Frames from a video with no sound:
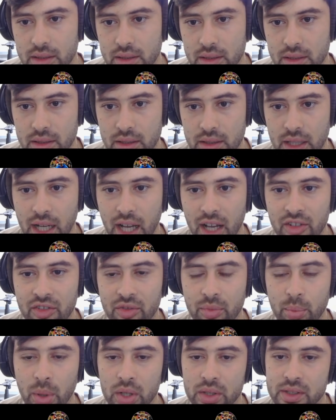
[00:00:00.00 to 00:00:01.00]

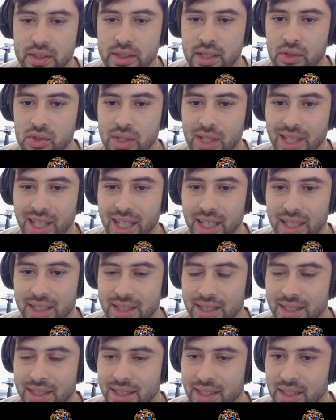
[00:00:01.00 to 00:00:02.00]
Half pot sounds
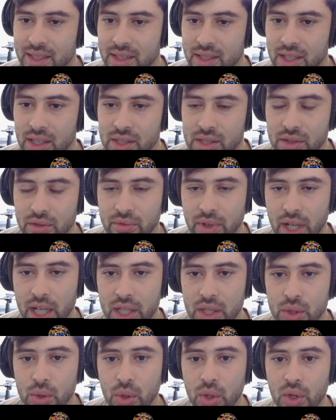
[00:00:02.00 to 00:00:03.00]
like tons of
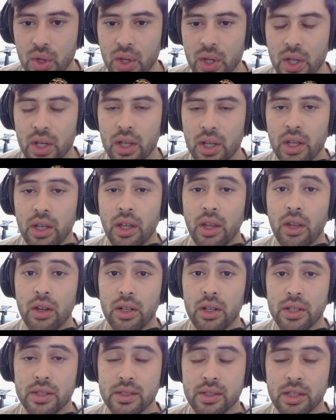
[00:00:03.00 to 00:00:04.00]
value.
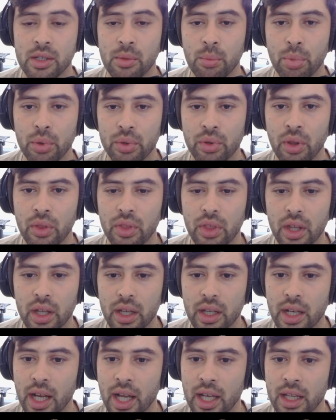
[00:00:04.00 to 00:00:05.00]
Here it's an important thing
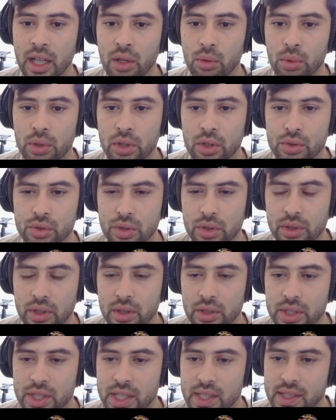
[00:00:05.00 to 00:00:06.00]
in NL100.
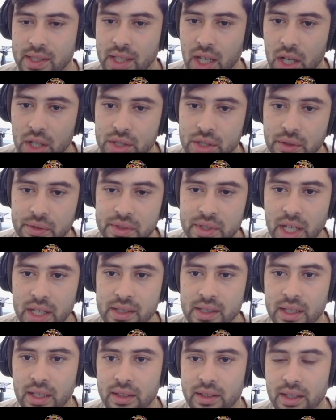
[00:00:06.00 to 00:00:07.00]
There is tons of
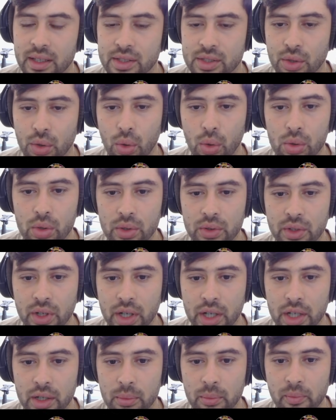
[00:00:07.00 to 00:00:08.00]
sizing tails all the
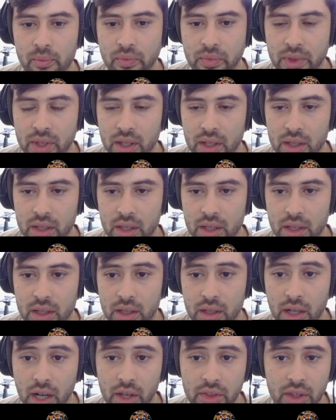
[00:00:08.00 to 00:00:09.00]
time.
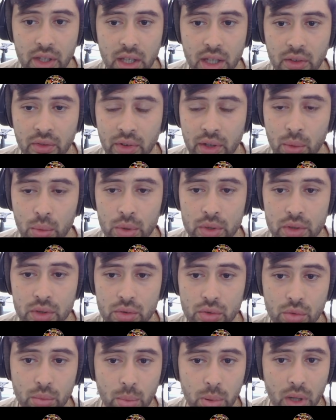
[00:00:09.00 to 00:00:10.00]
I think if he
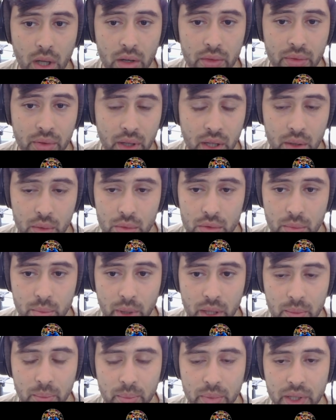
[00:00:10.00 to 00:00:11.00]
wanted to bluff, he would
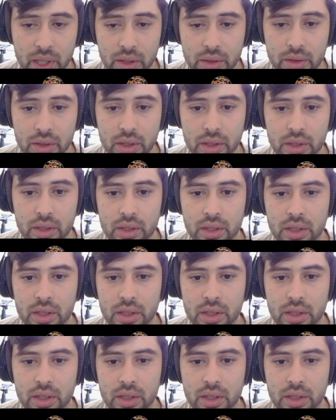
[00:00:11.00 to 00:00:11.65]
bet bigger.